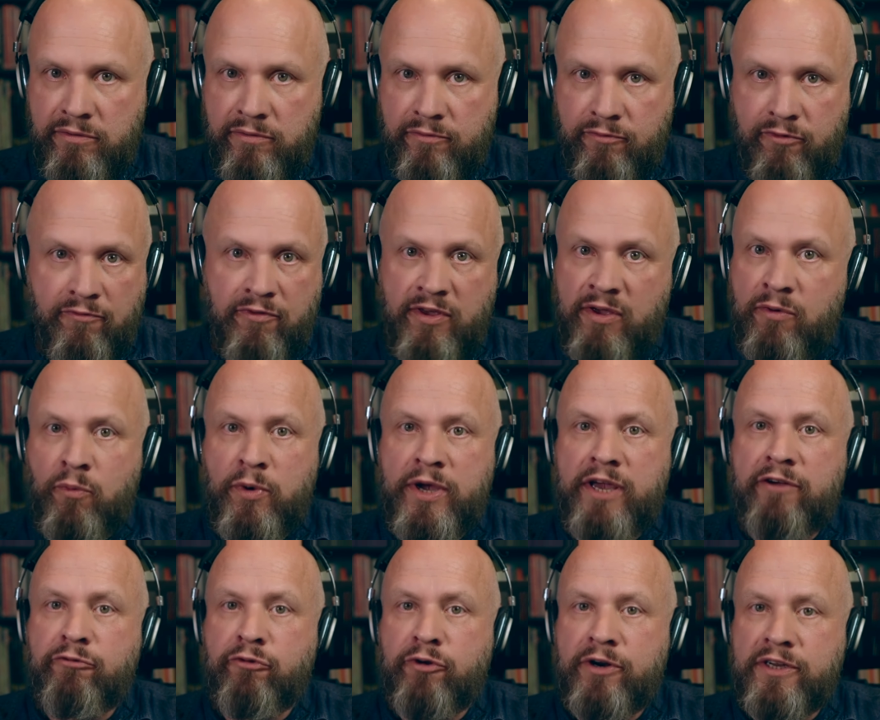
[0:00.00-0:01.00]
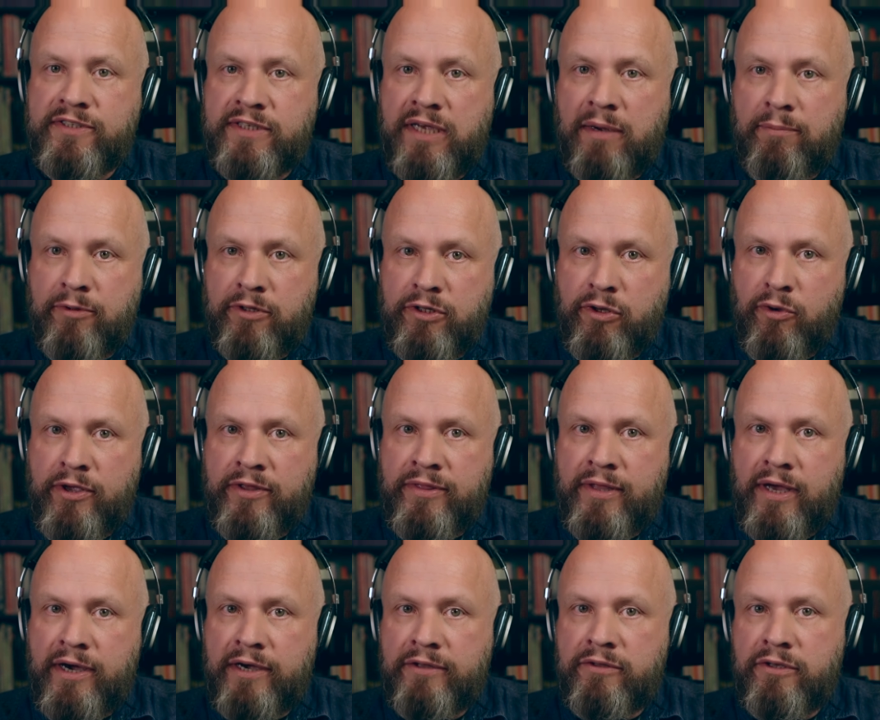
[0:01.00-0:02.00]
for VMware, for example, you can
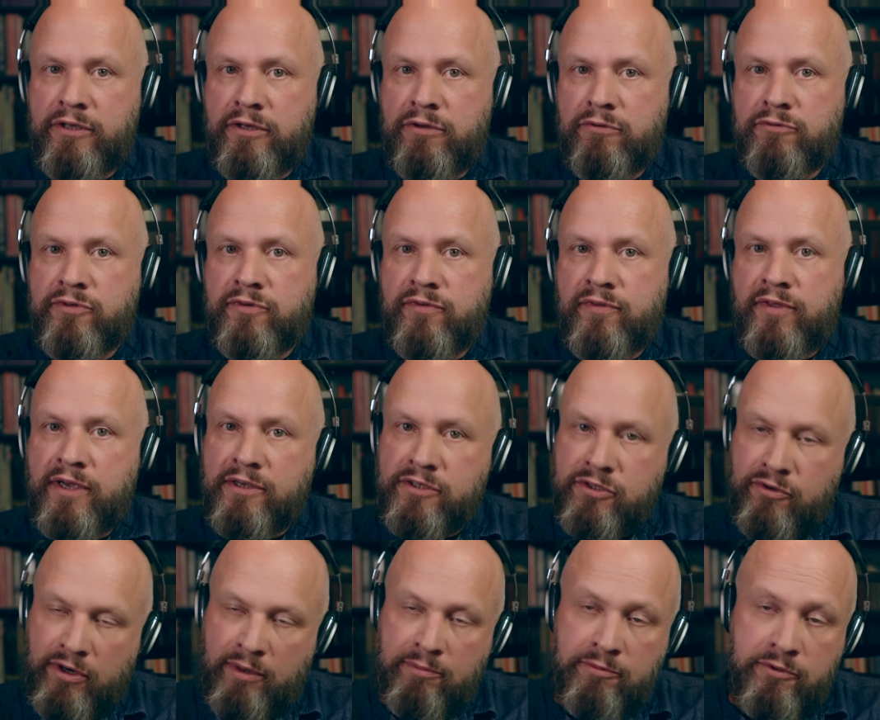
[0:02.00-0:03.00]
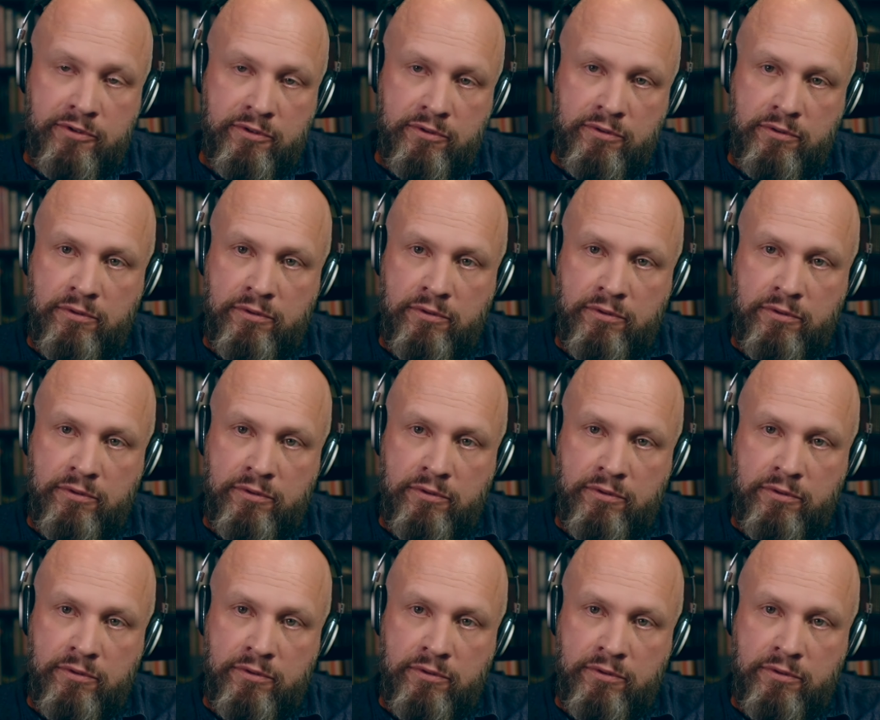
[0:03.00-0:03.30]
either use their scripts,